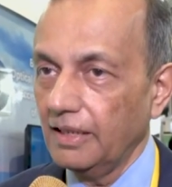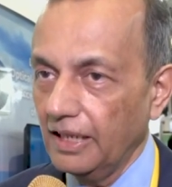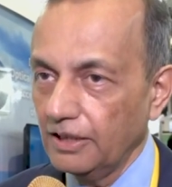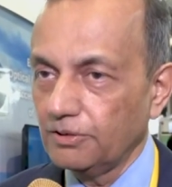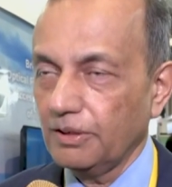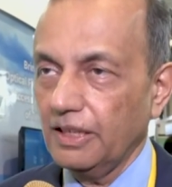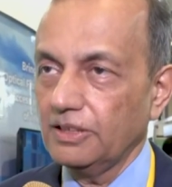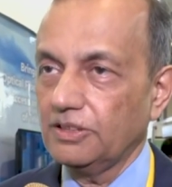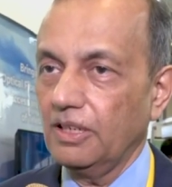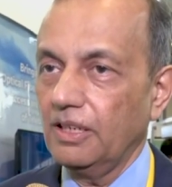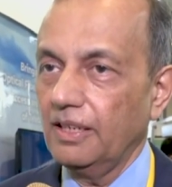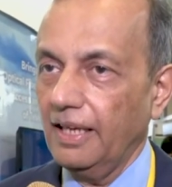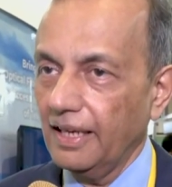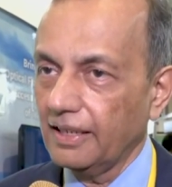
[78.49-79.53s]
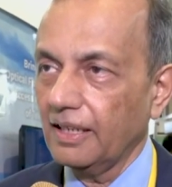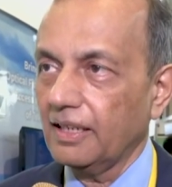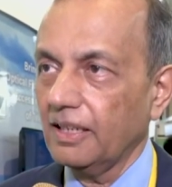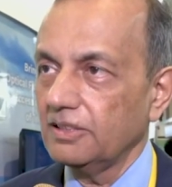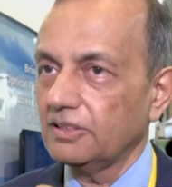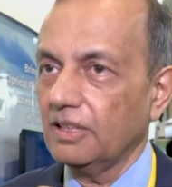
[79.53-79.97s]
education,
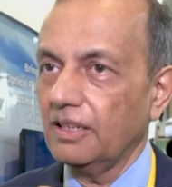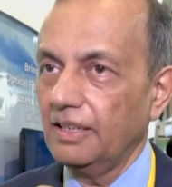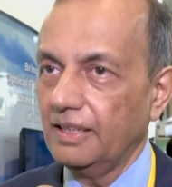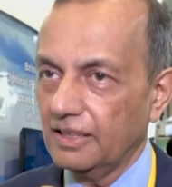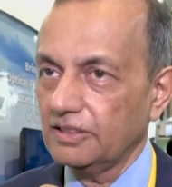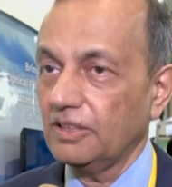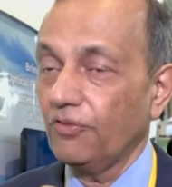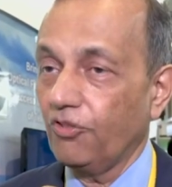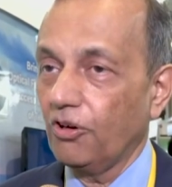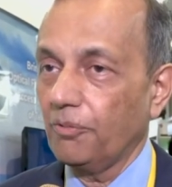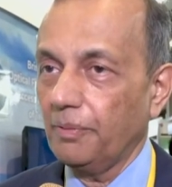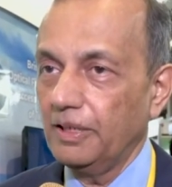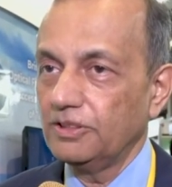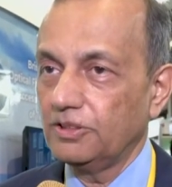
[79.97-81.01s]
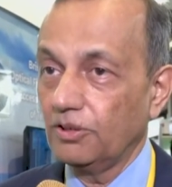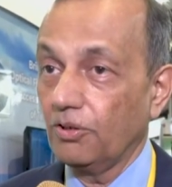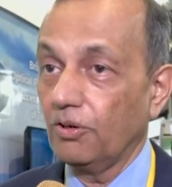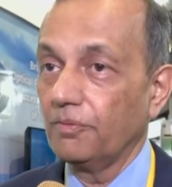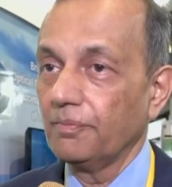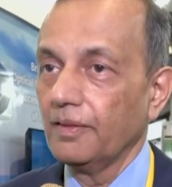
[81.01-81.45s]
agriculture, industry
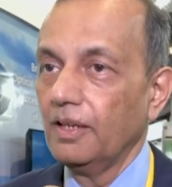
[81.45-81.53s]
4.0.